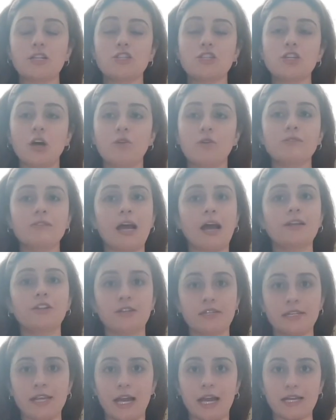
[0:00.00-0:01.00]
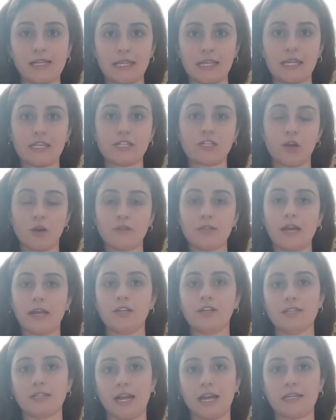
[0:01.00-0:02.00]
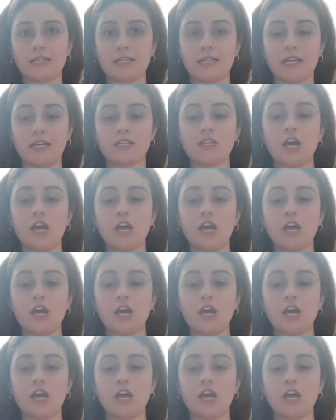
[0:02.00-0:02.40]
tone down your sexiness, tone down your sexiness.